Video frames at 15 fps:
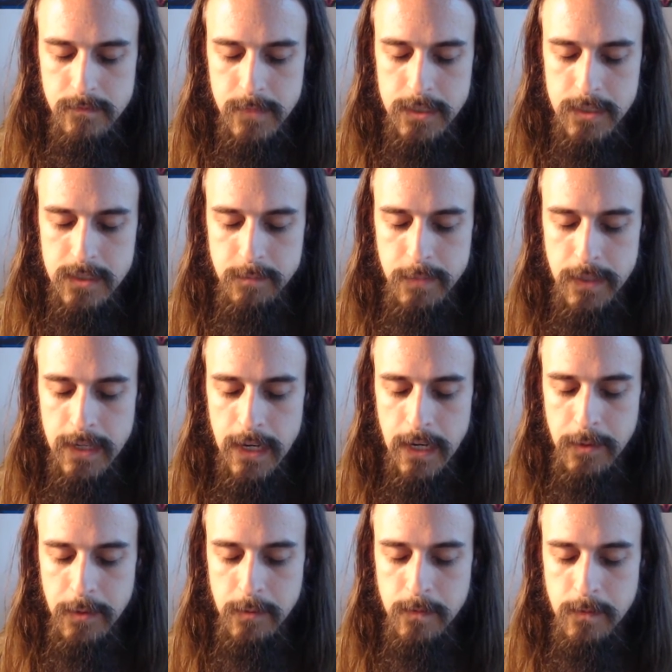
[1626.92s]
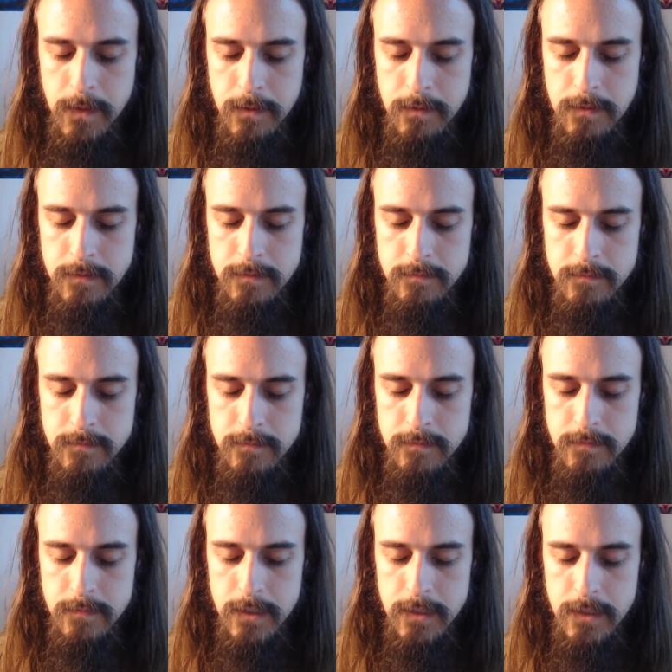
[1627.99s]
Speak how you feel.
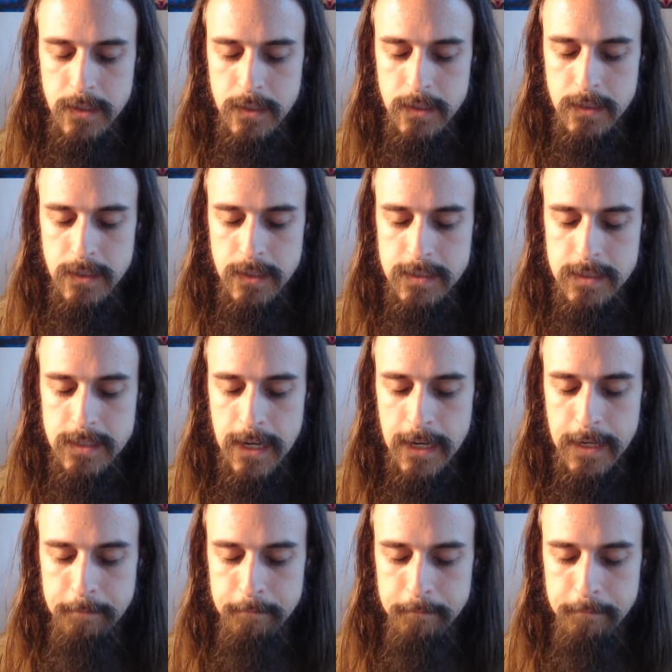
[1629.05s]
It's time.